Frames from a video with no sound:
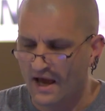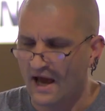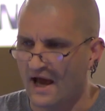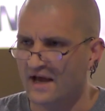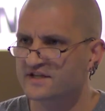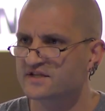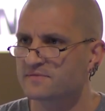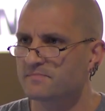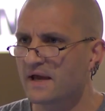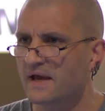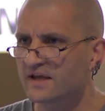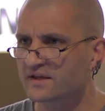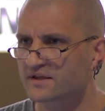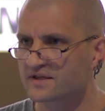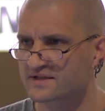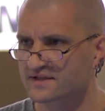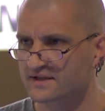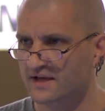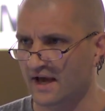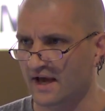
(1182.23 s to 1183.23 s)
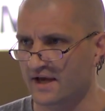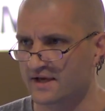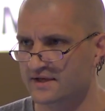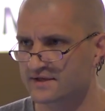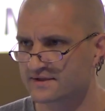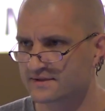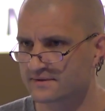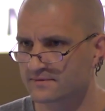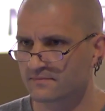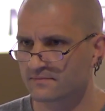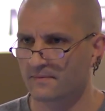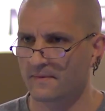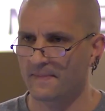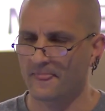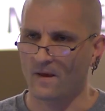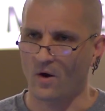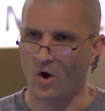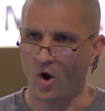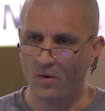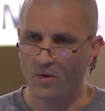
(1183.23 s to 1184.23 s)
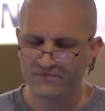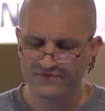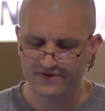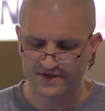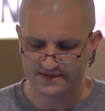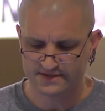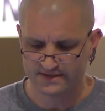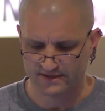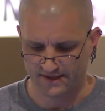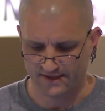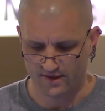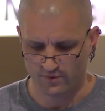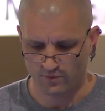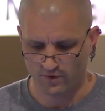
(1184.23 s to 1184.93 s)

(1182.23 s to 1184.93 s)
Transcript: And to make this case, obviously,